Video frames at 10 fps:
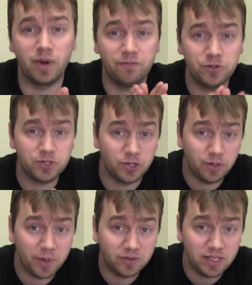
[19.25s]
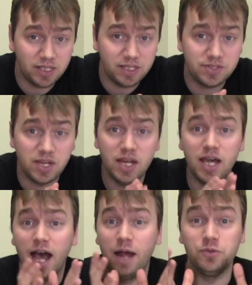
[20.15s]
When I first heard about these,
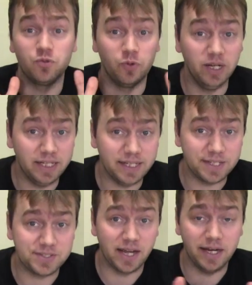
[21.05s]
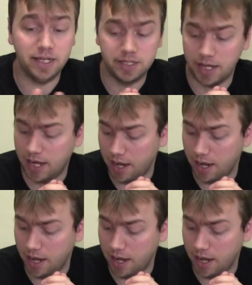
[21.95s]
I was really excited.